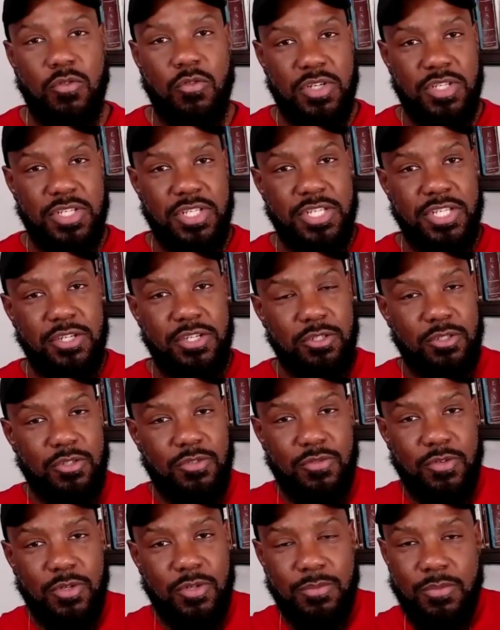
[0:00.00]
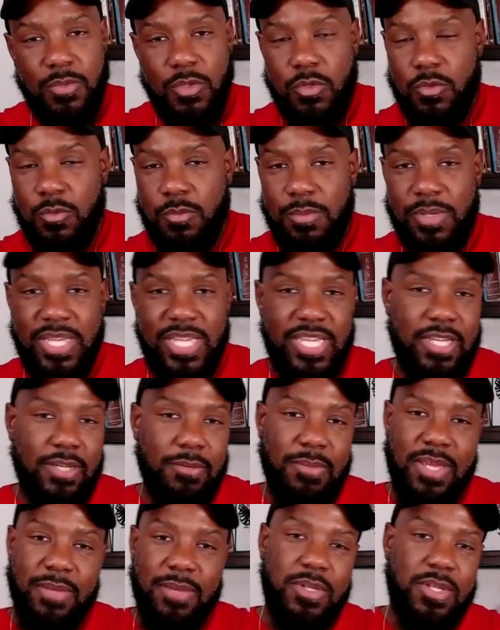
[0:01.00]
over the years from you
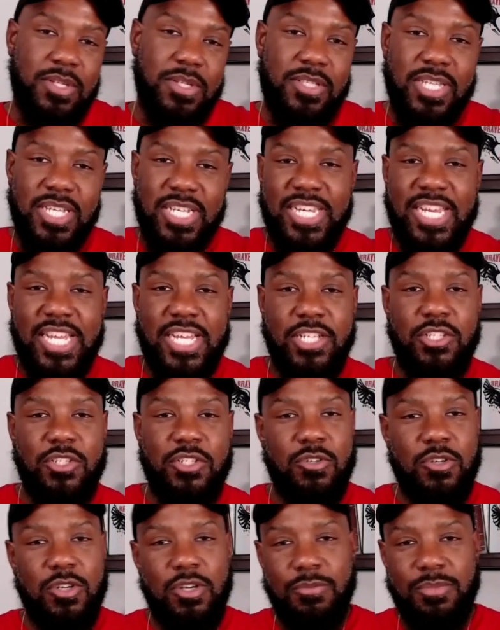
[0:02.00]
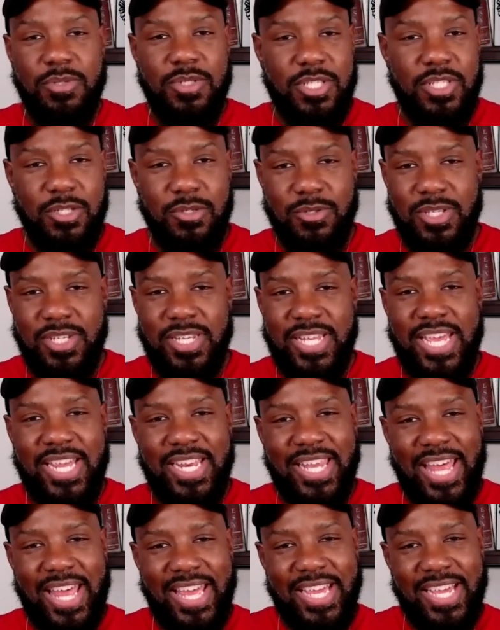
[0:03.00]
being maybe a teenager up until today?
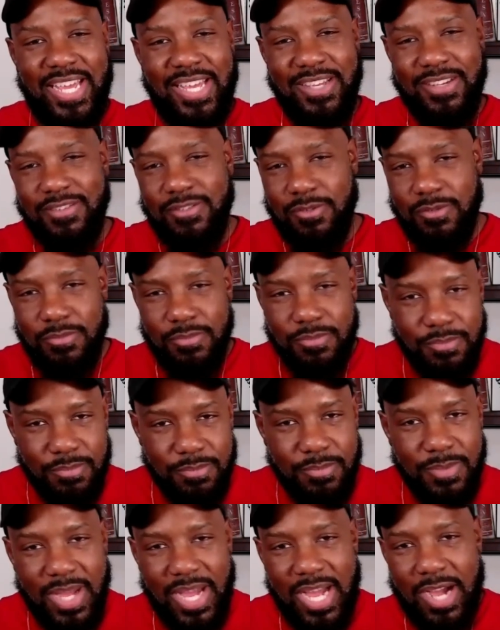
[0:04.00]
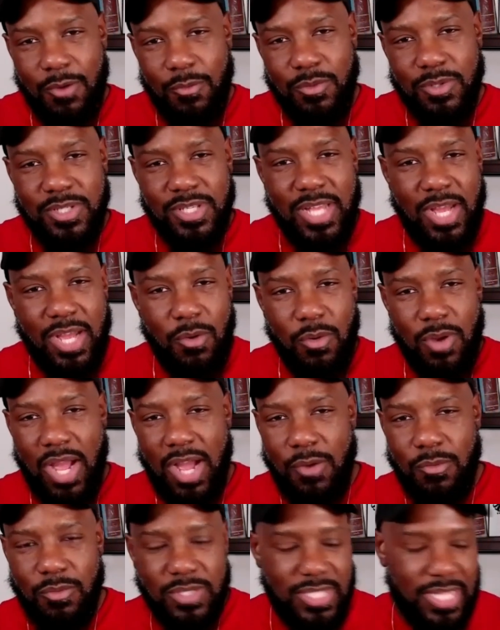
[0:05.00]
Like, how was how,
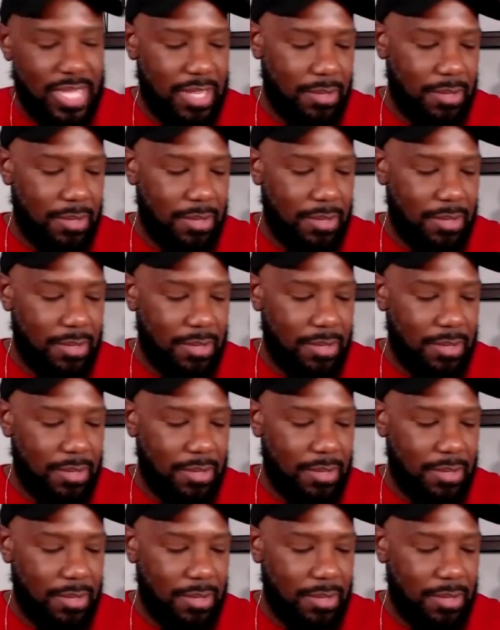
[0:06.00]
how was